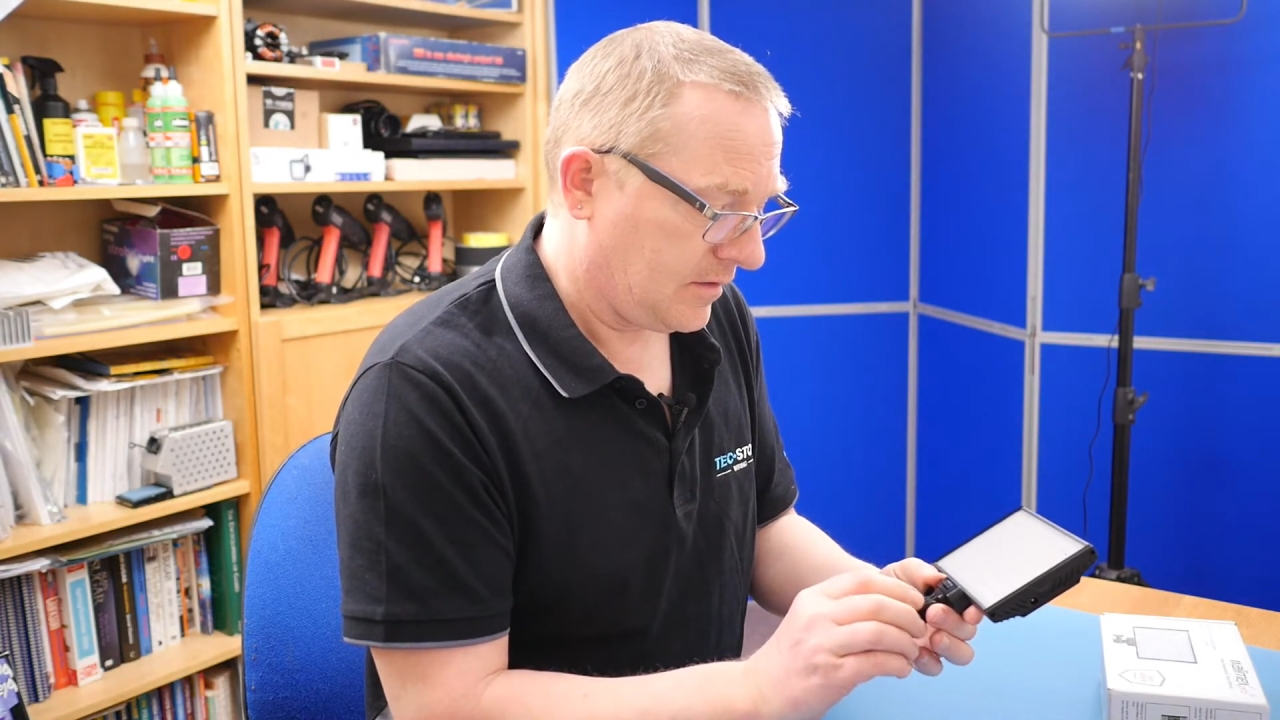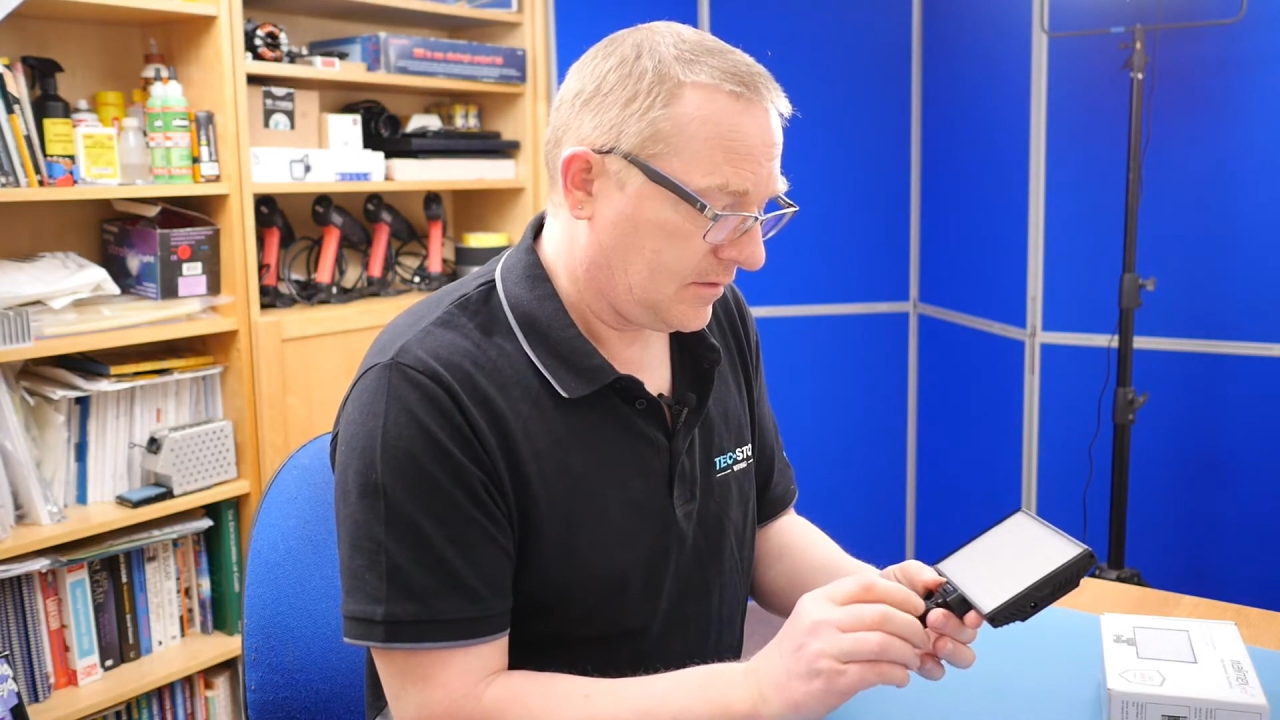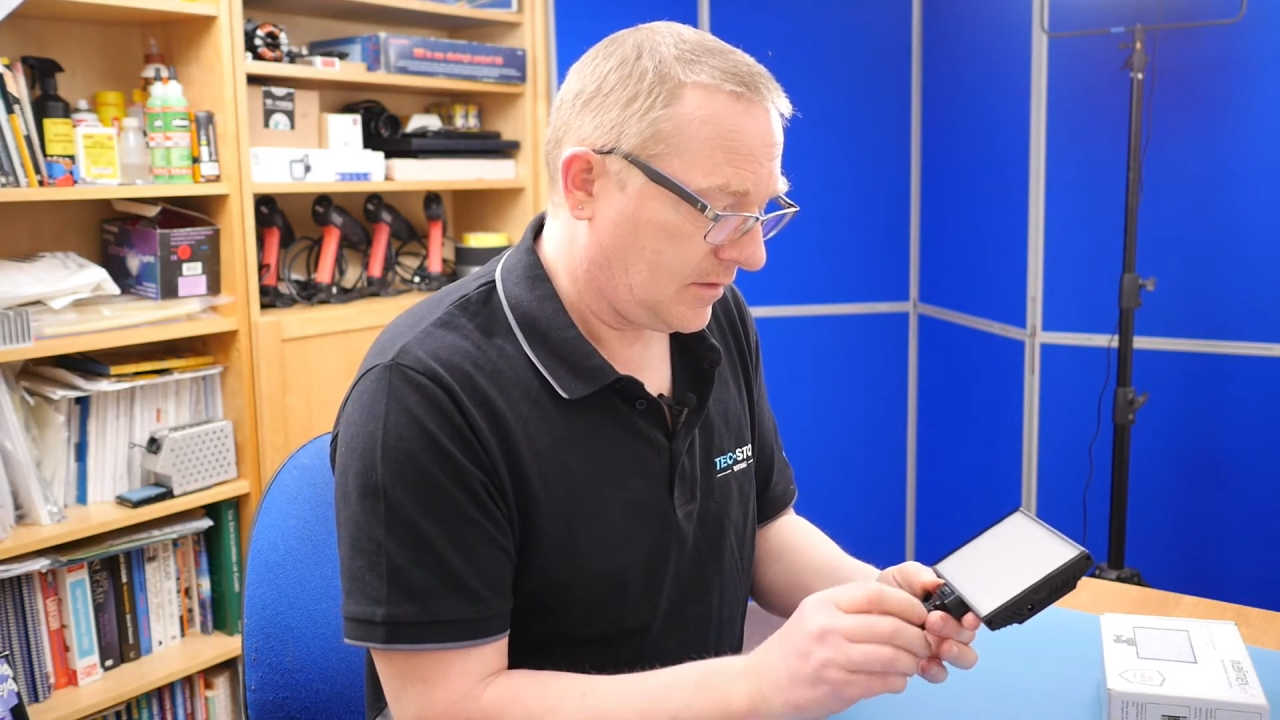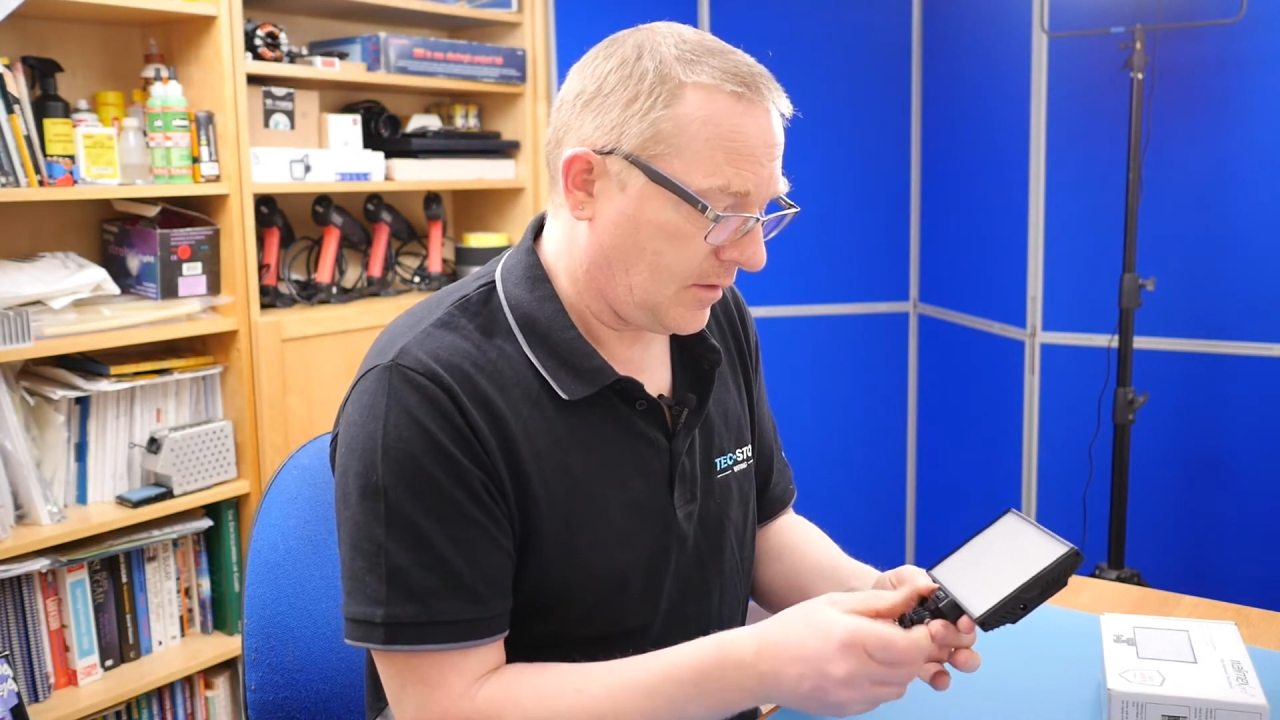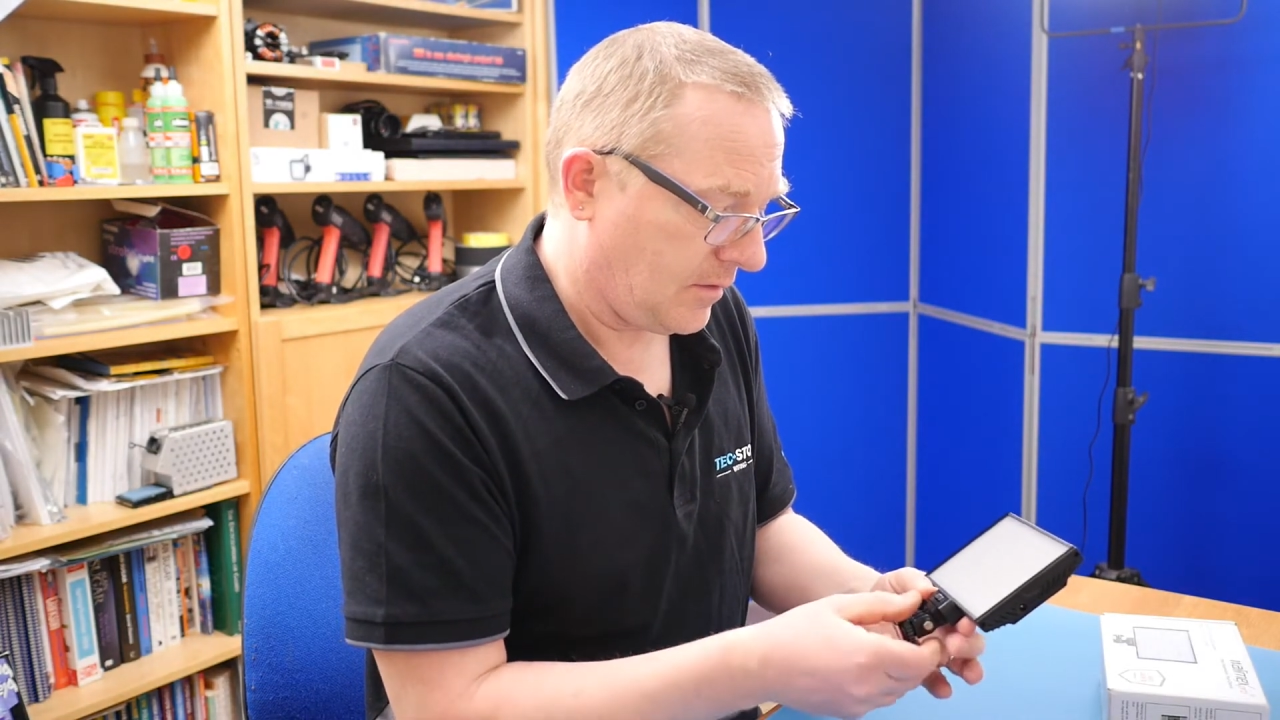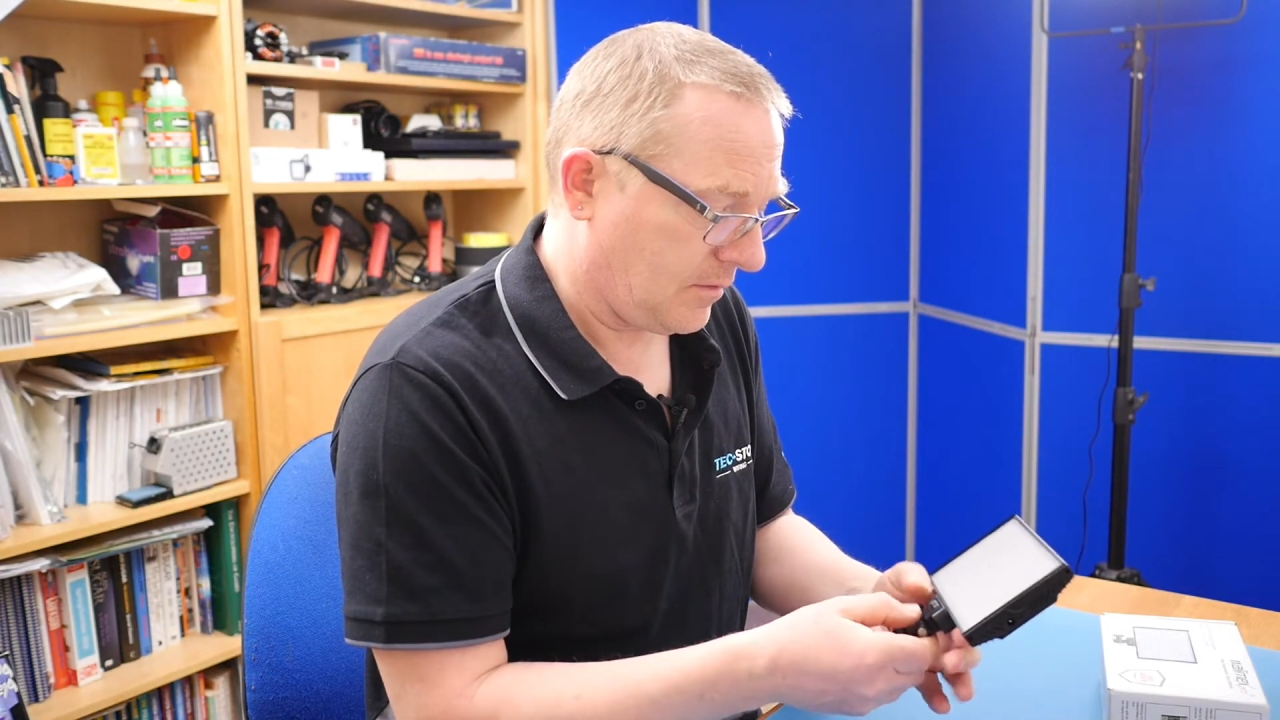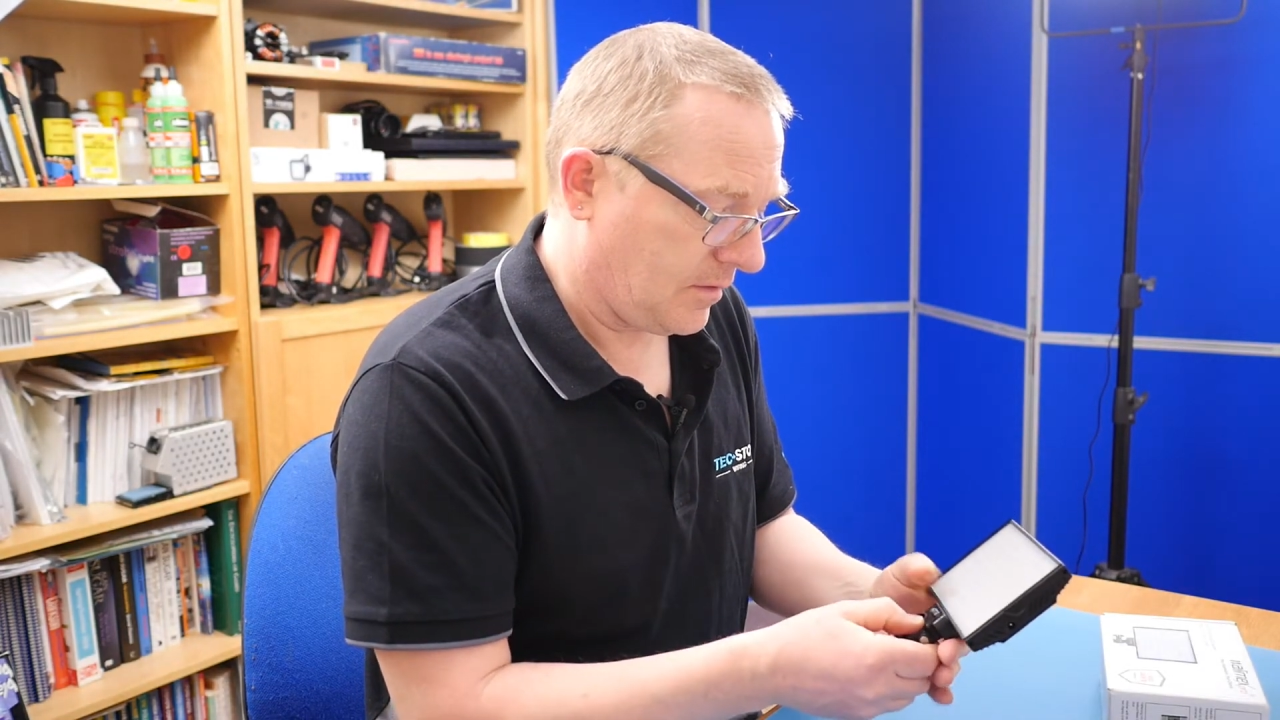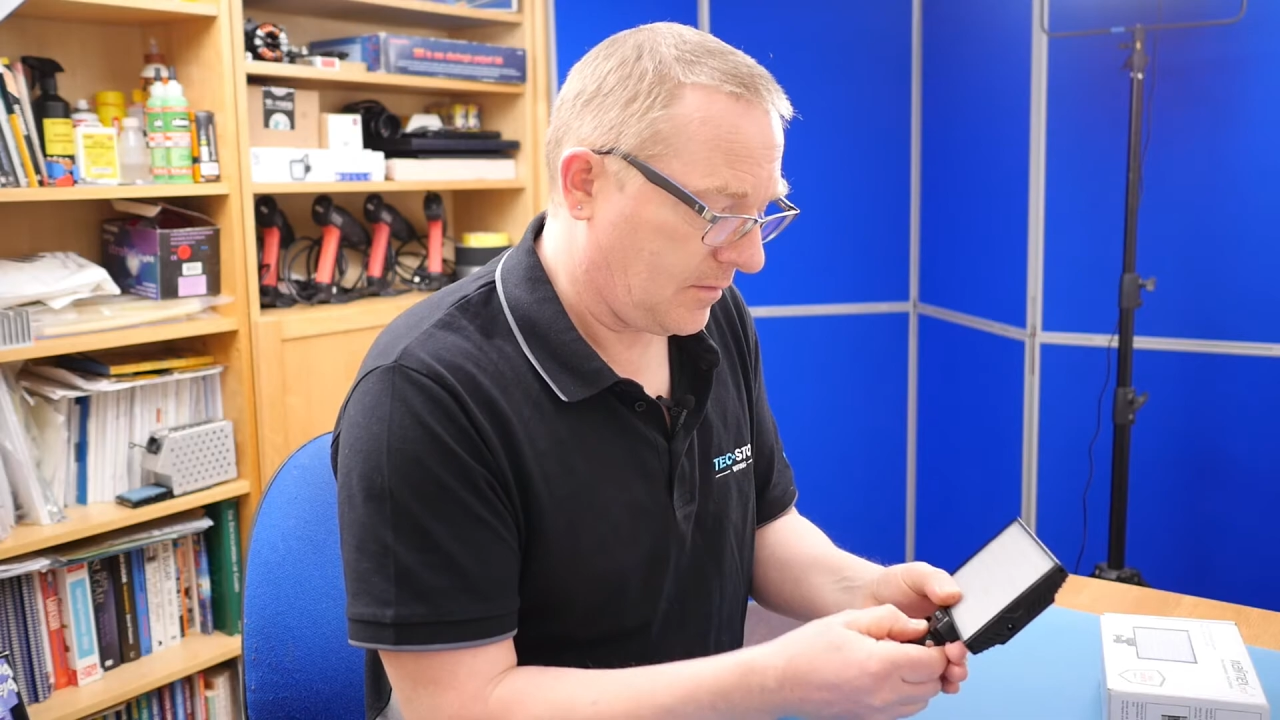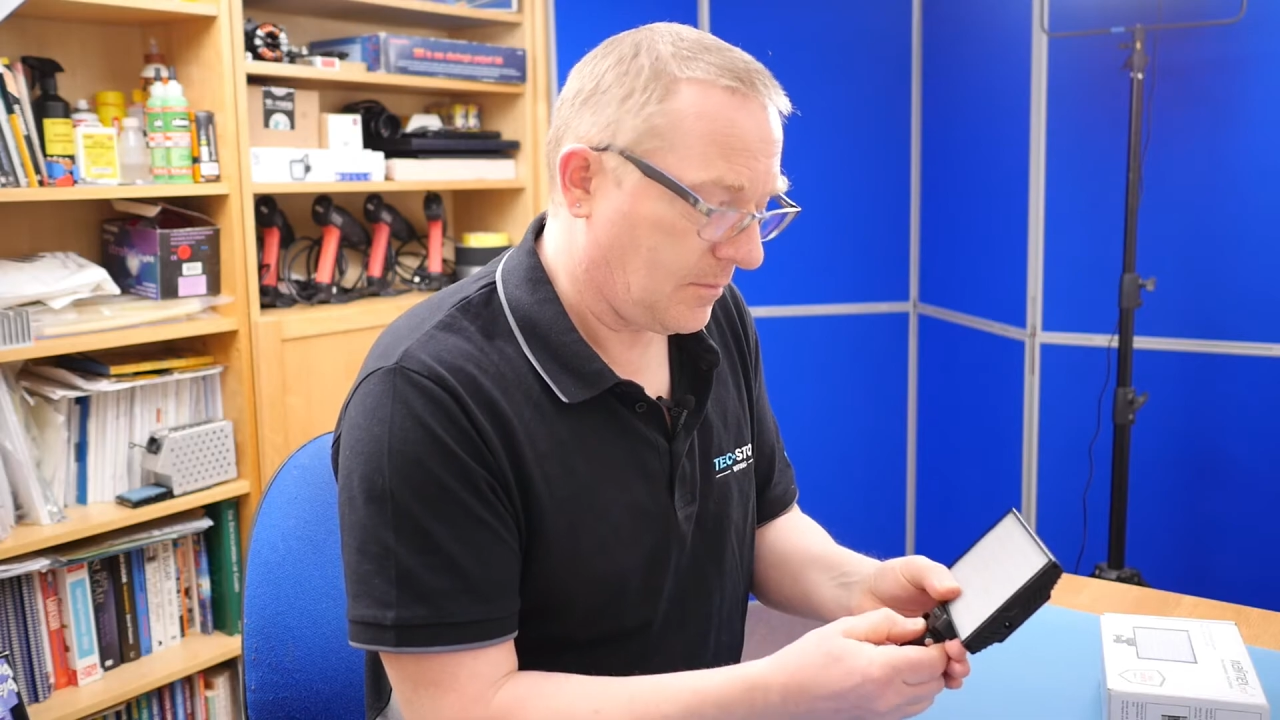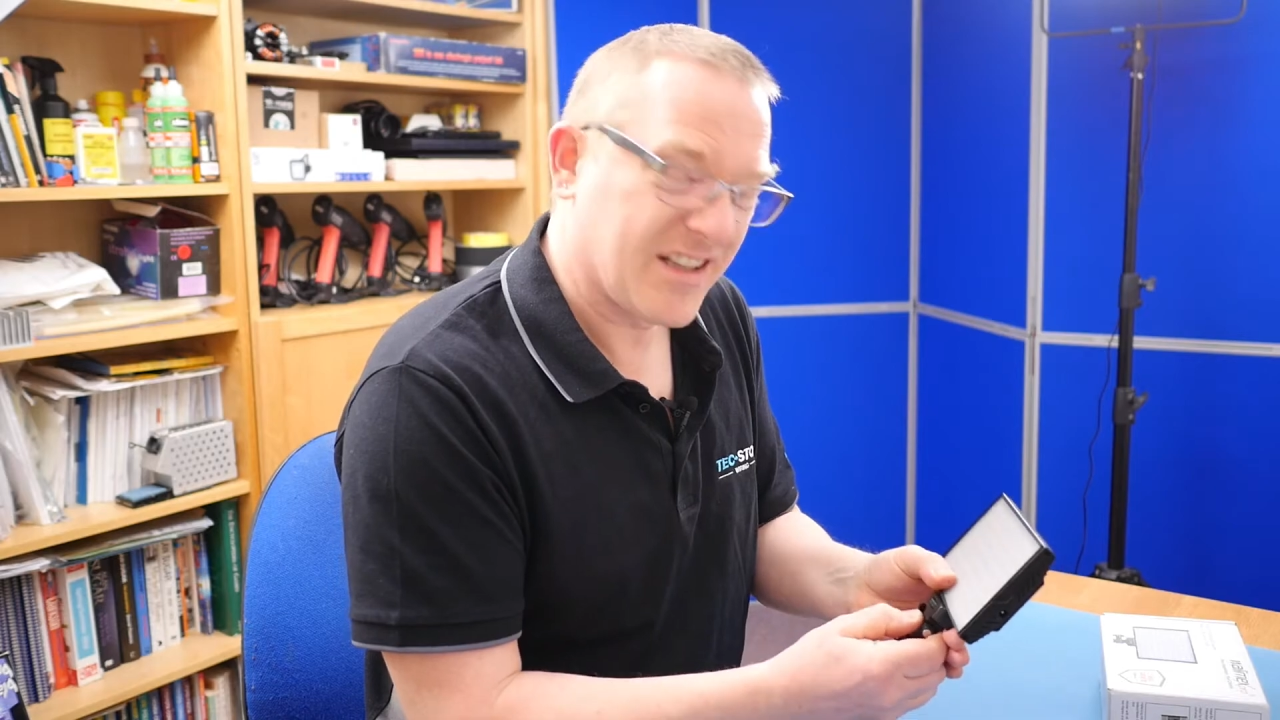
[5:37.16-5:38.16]
So
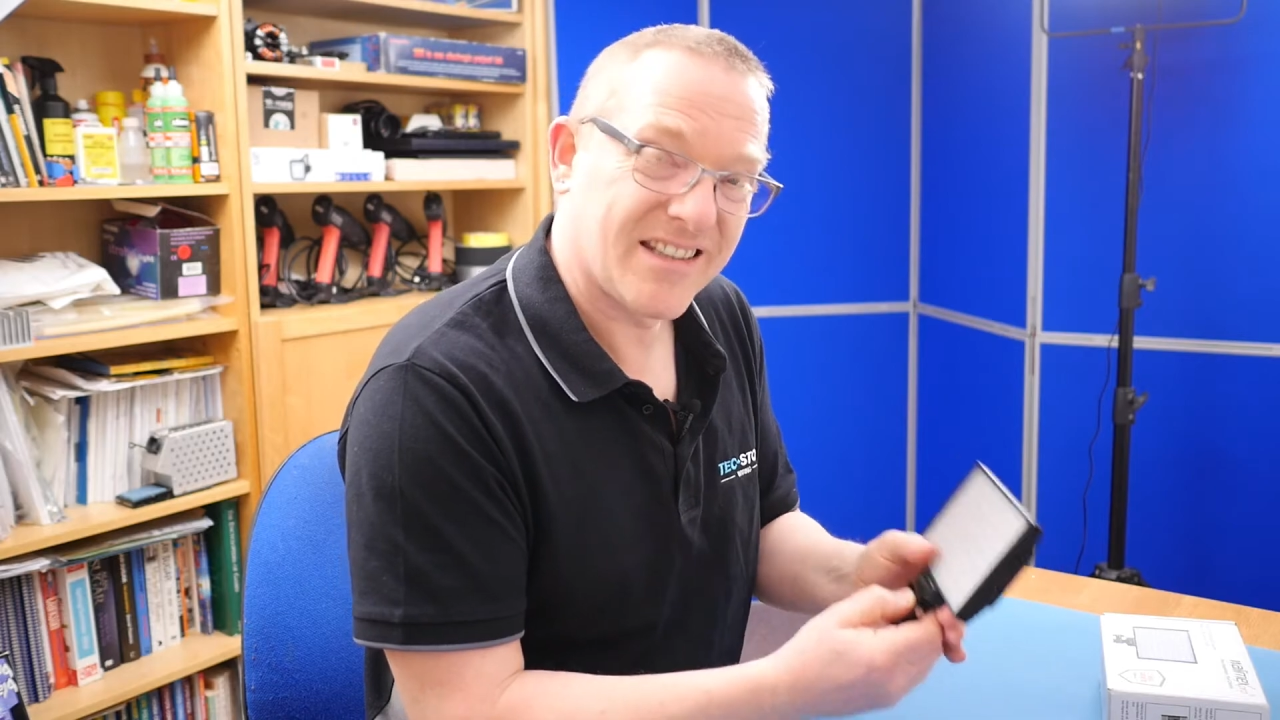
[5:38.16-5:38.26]
my